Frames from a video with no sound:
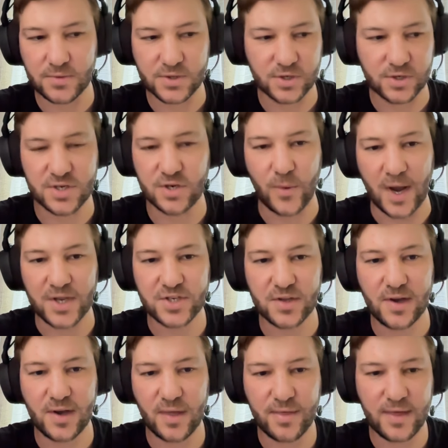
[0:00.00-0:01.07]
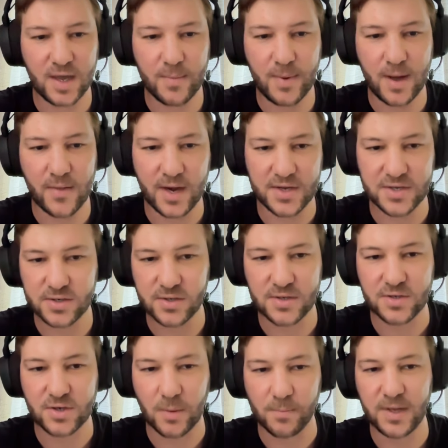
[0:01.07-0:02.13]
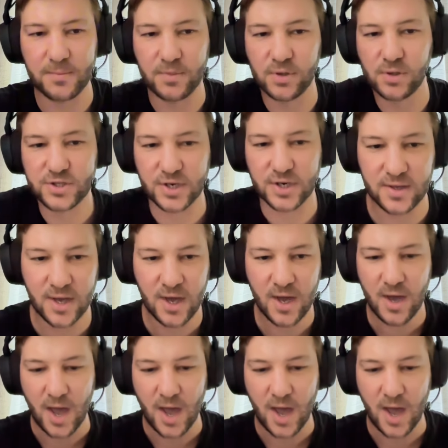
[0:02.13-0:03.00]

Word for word: just rationally think about that, it's complete bullshit.